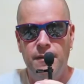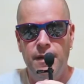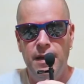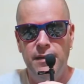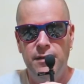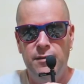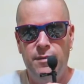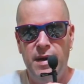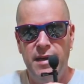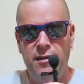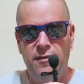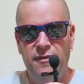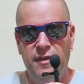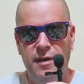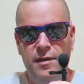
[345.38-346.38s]
Great little
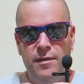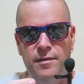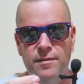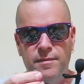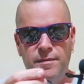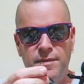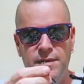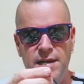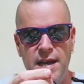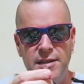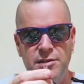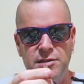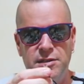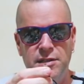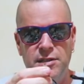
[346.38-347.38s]
microphone,
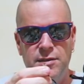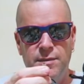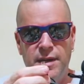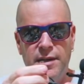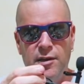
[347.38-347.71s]
attaches into my